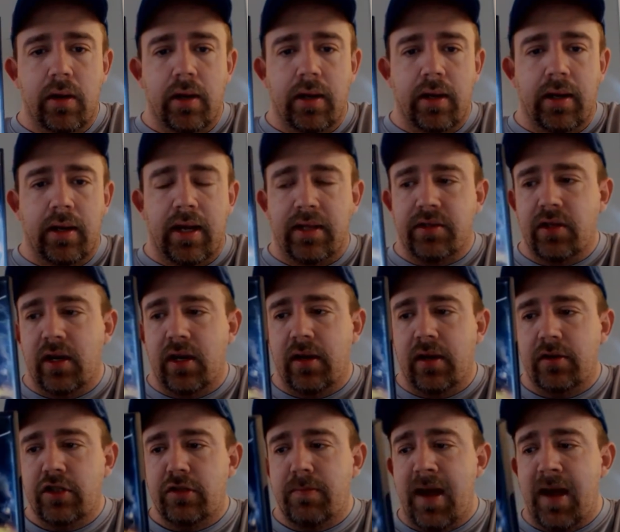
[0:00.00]
And that's
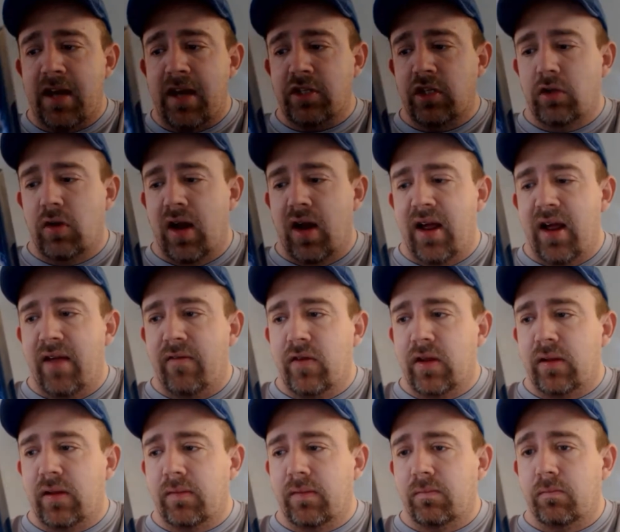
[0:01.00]
Smashing Drive.
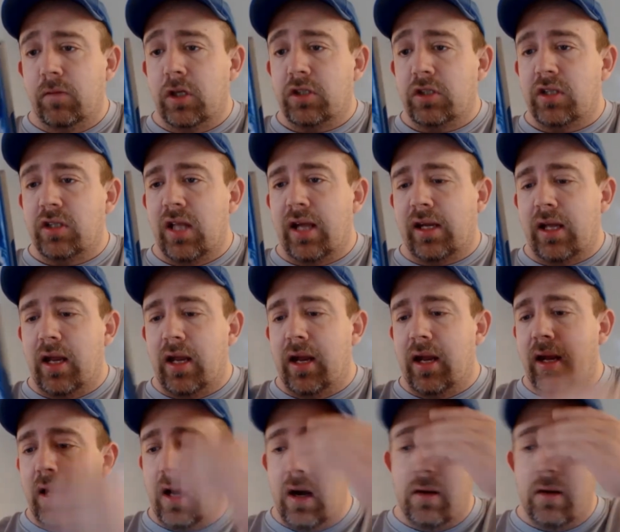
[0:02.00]
It looks like
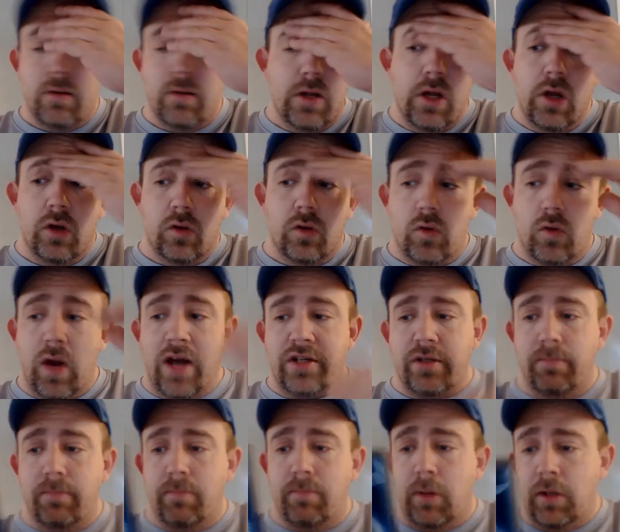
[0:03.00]
a crash
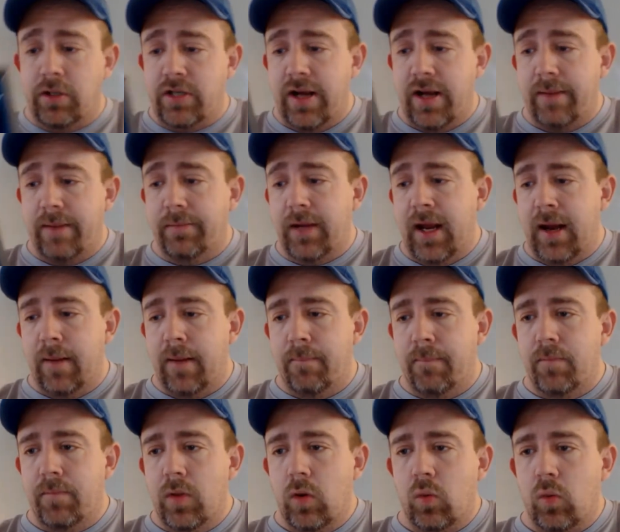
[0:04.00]
and burn type game.
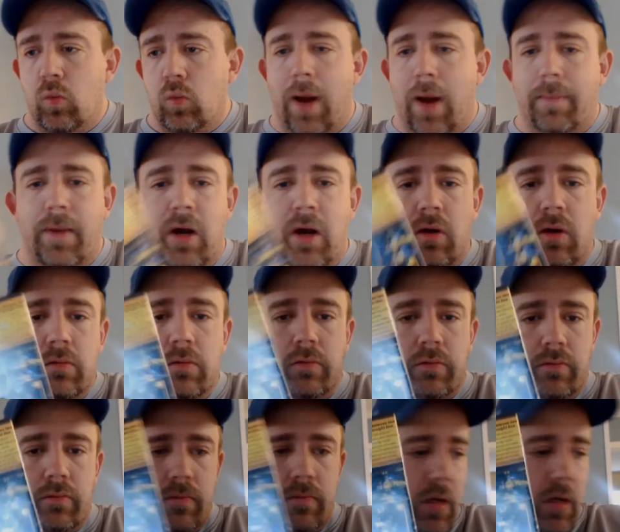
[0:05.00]
Wipeout.
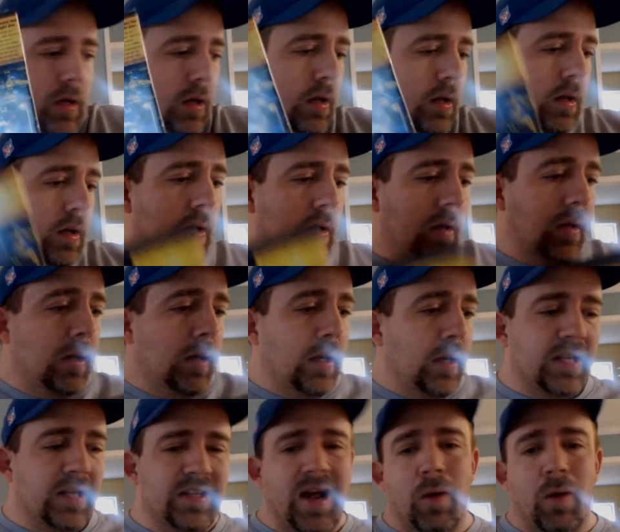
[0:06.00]

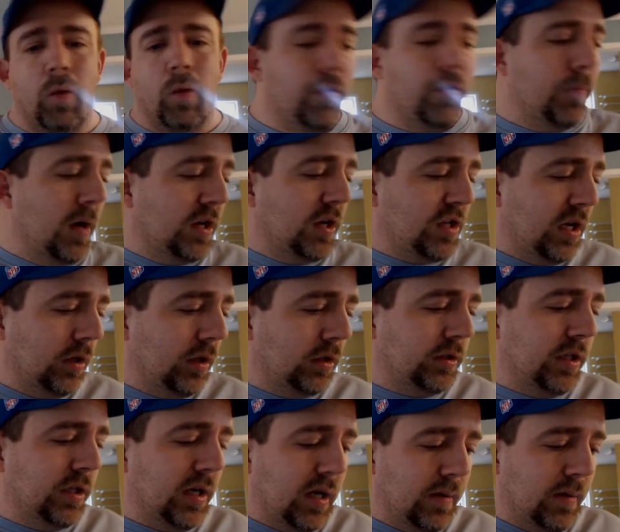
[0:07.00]
It's not worth much. I
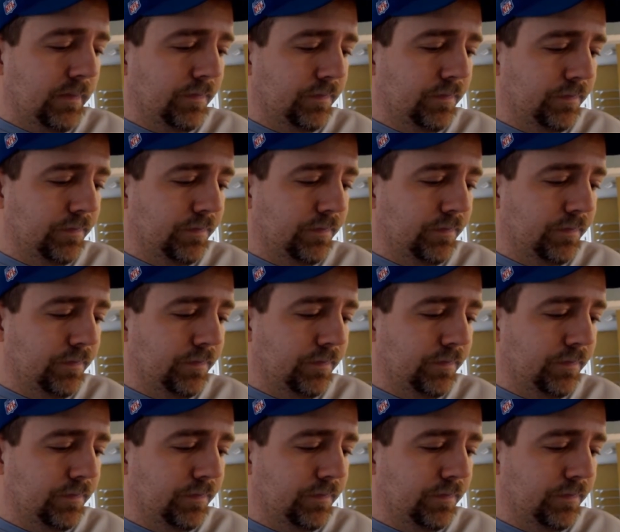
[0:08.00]
looked it up.